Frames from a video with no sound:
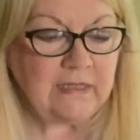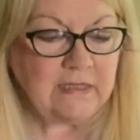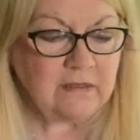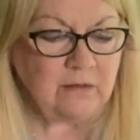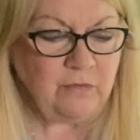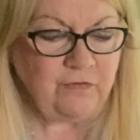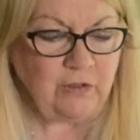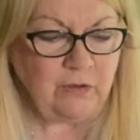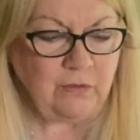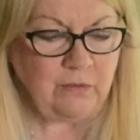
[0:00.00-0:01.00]
Some of
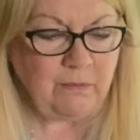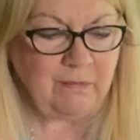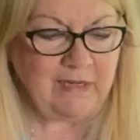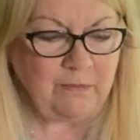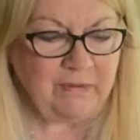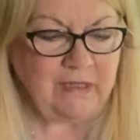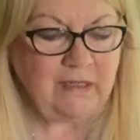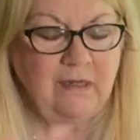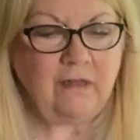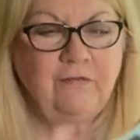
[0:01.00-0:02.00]
you may
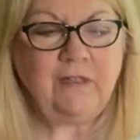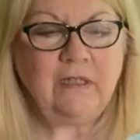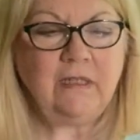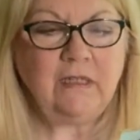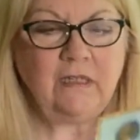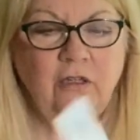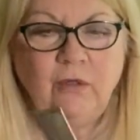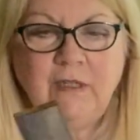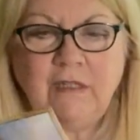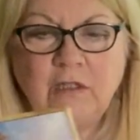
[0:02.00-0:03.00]
be feeling like
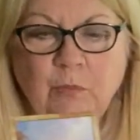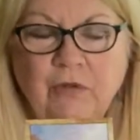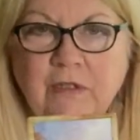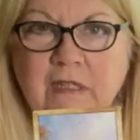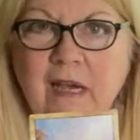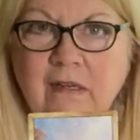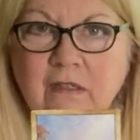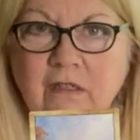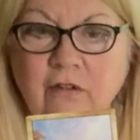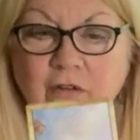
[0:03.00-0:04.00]
you need to
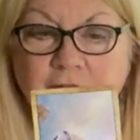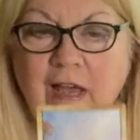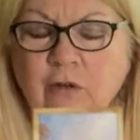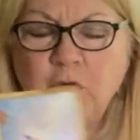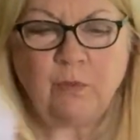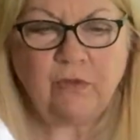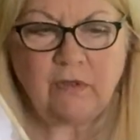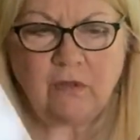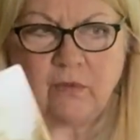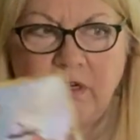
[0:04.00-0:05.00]
protect your
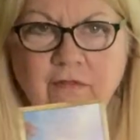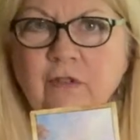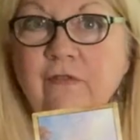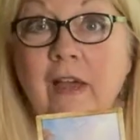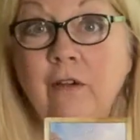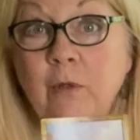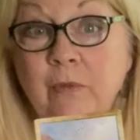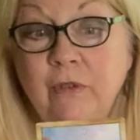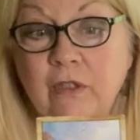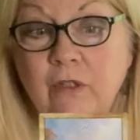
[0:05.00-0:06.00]
valuables, whatever's
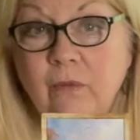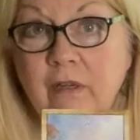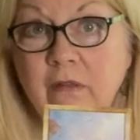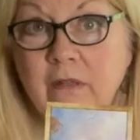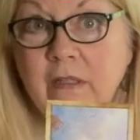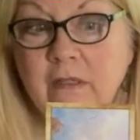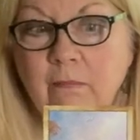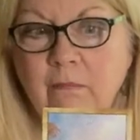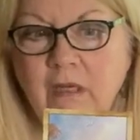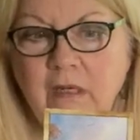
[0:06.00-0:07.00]
valuable to you, whether it's
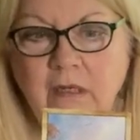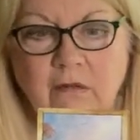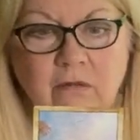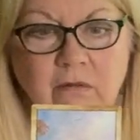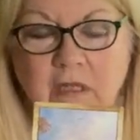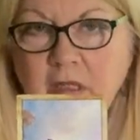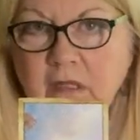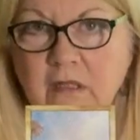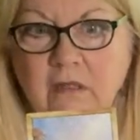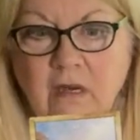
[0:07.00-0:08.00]
money or
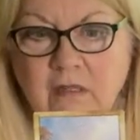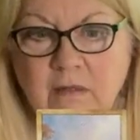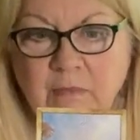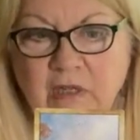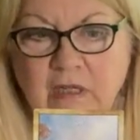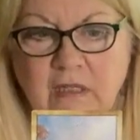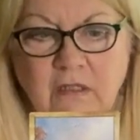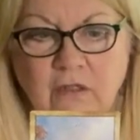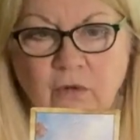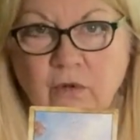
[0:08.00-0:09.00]
stocks and
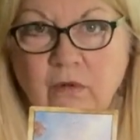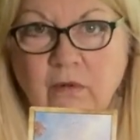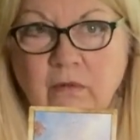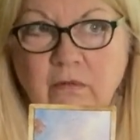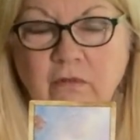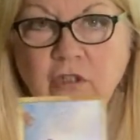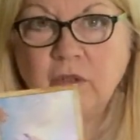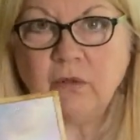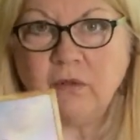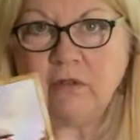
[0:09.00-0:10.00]
bonds or
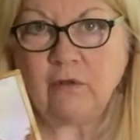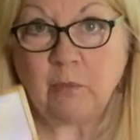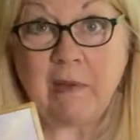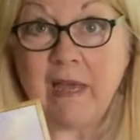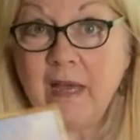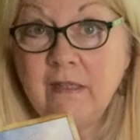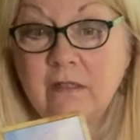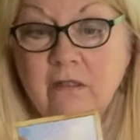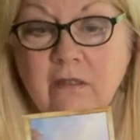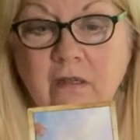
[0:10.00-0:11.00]
children or
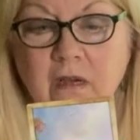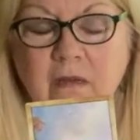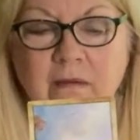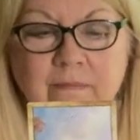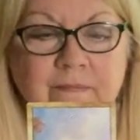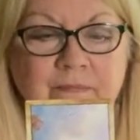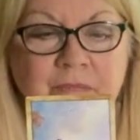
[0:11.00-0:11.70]
pets, um,